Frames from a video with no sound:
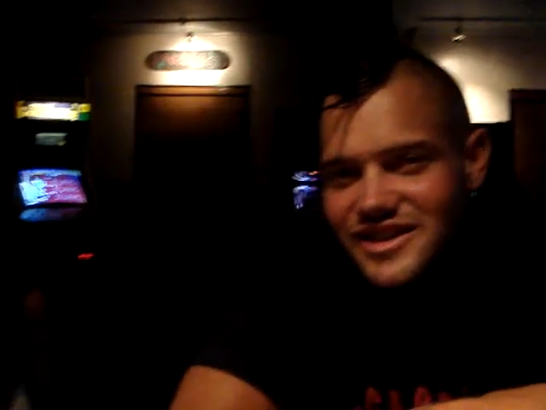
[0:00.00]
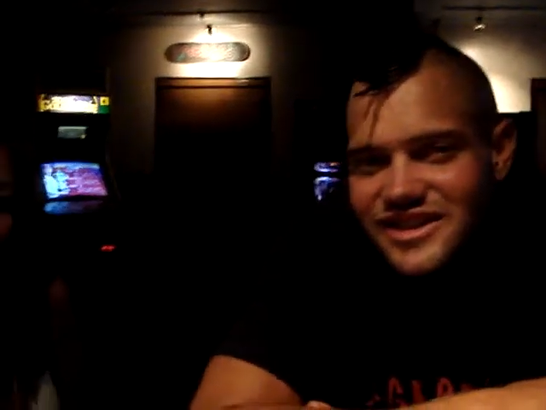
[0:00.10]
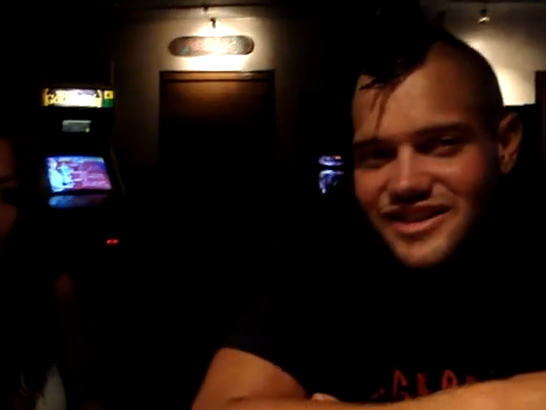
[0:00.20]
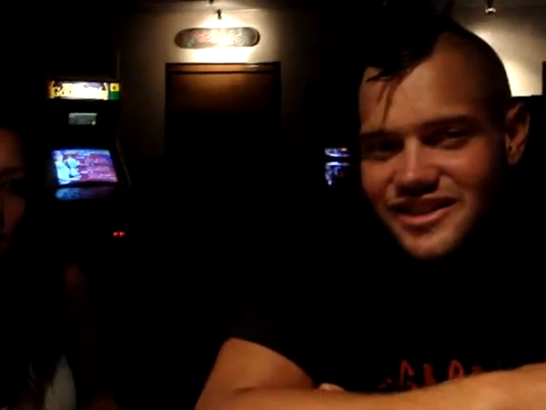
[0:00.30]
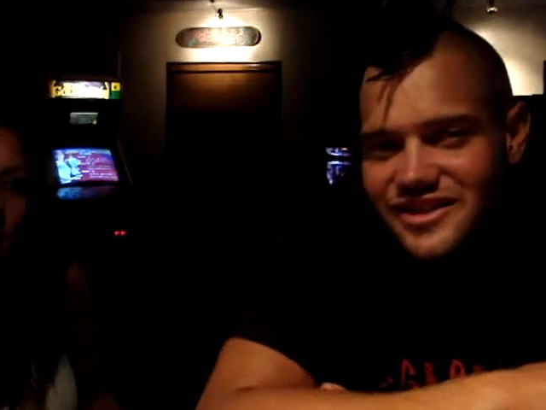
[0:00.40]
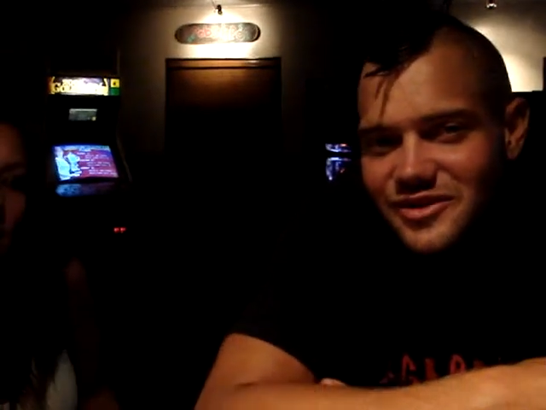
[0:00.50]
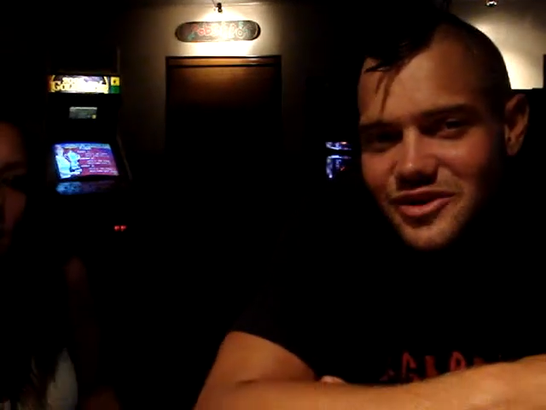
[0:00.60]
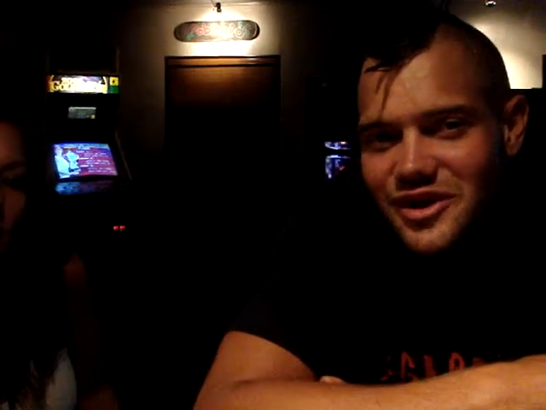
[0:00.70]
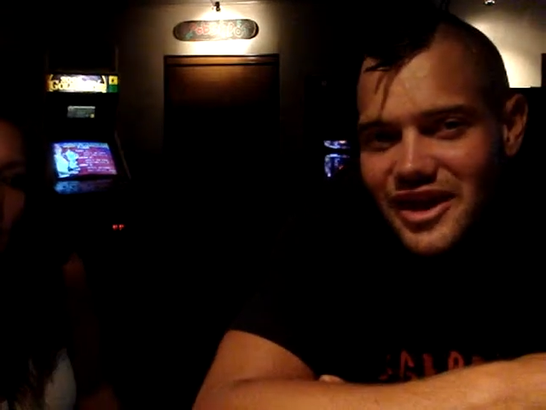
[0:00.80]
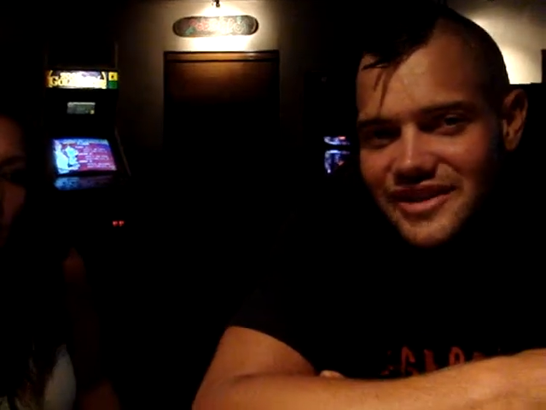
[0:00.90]
Jesus, her
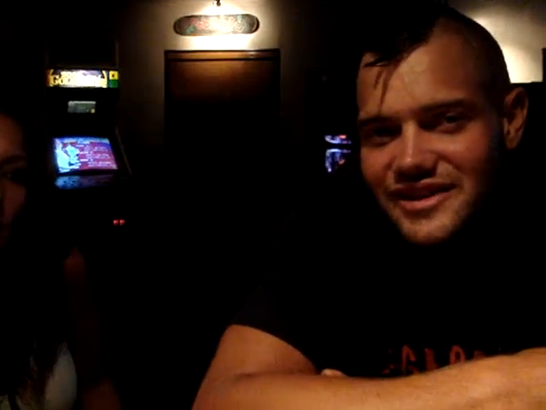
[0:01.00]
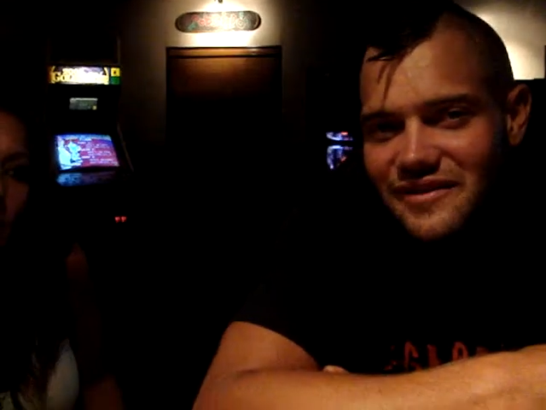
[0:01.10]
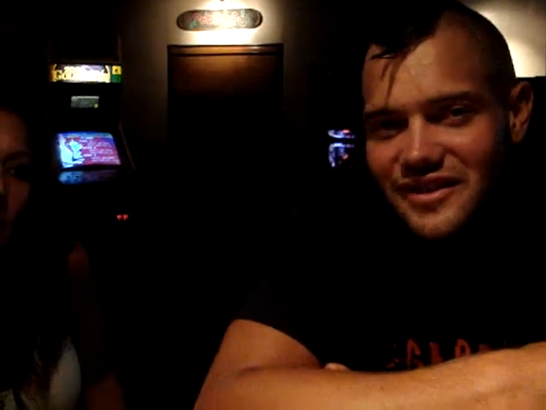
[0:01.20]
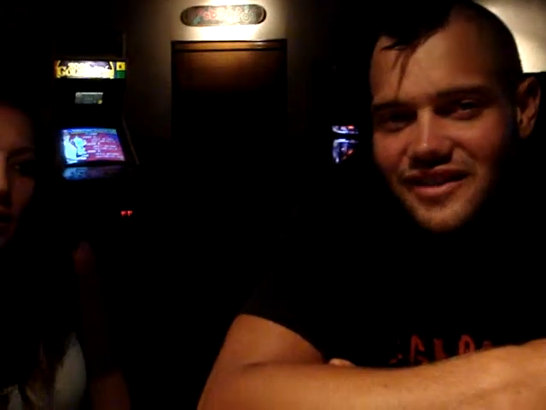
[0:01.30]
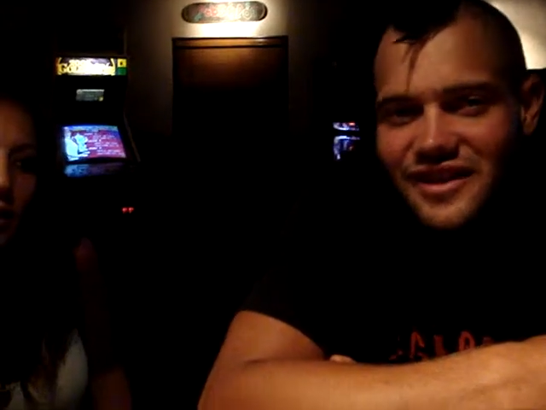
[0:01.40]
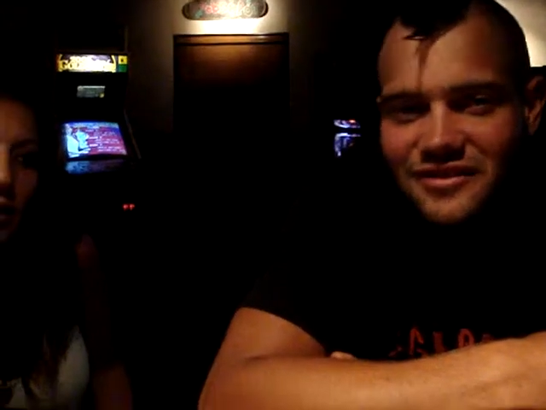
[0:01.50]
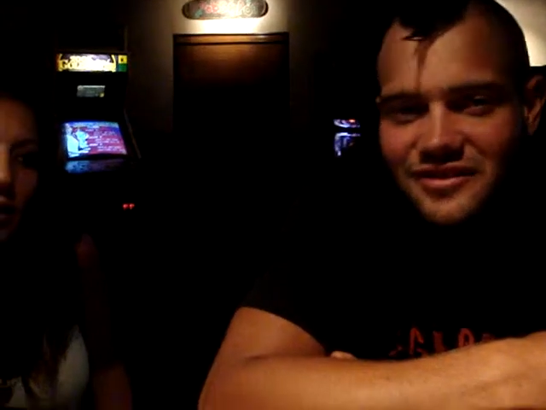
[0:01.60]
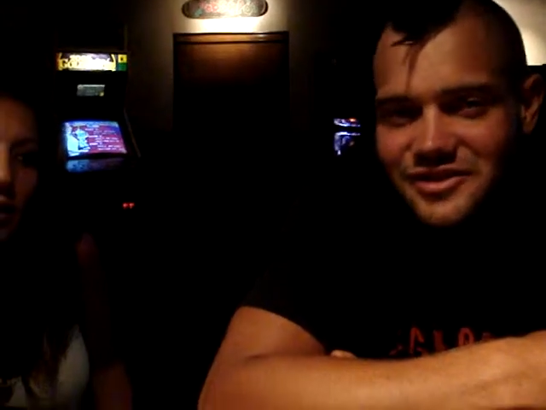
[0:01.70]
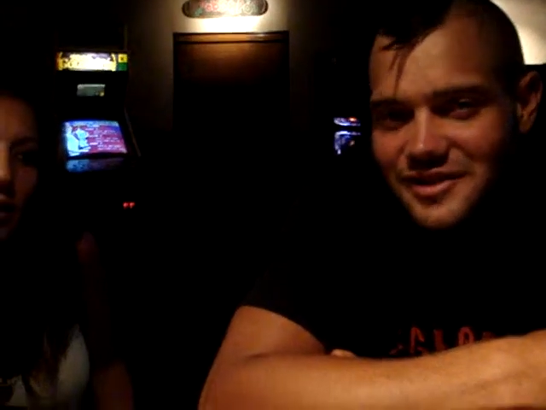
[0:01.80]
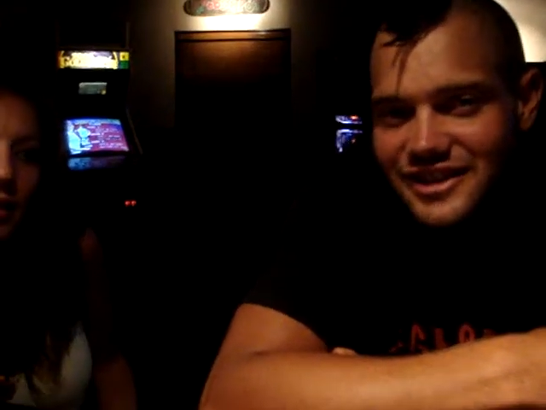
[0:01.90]
creativity
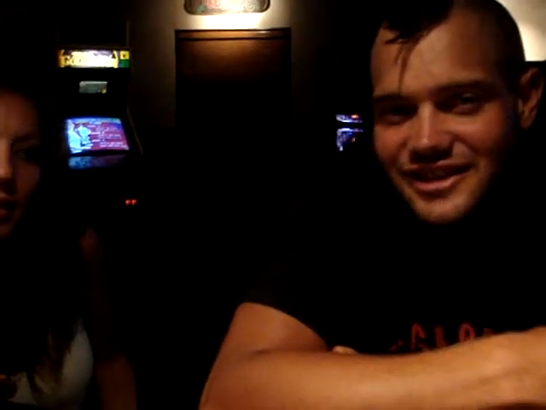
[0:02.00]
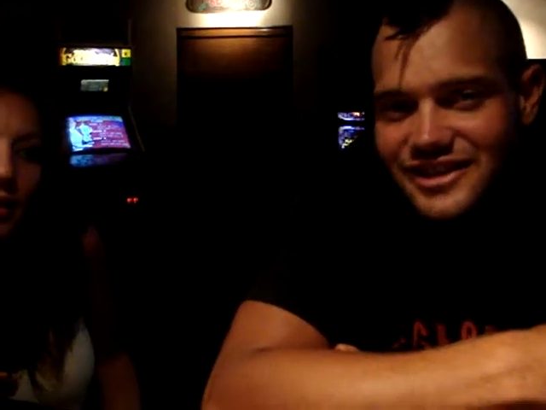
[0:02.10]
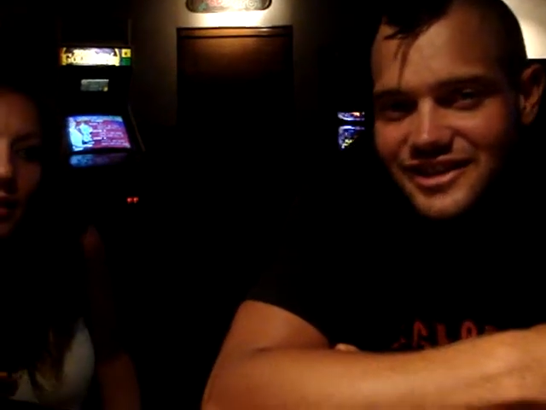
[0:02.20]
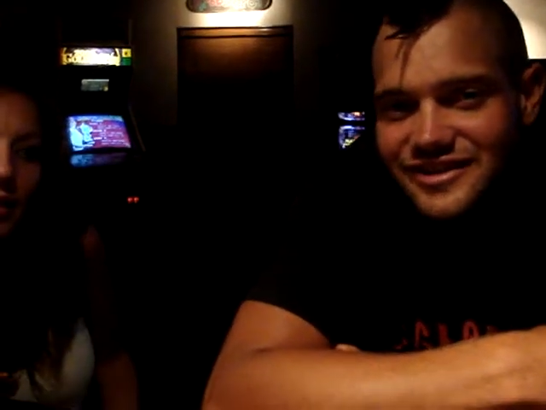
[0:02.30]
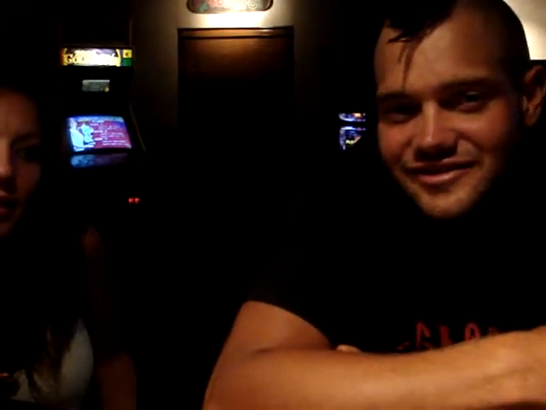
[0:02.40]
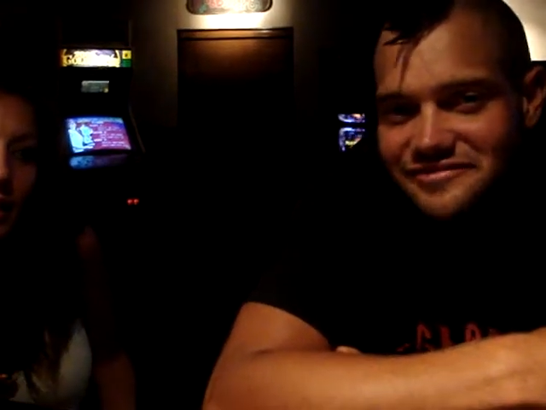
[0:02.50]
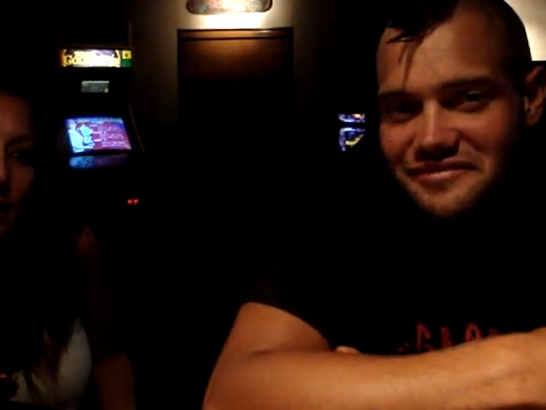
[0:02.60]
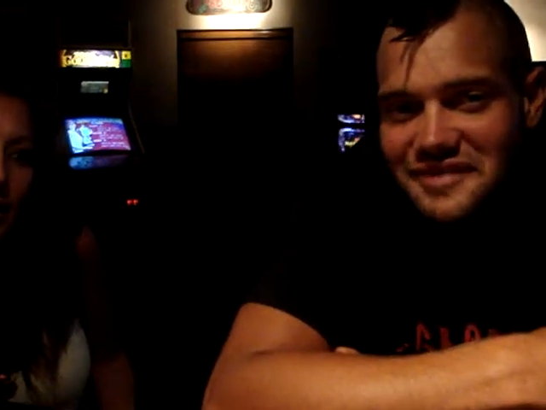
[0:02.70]
level is fucking good.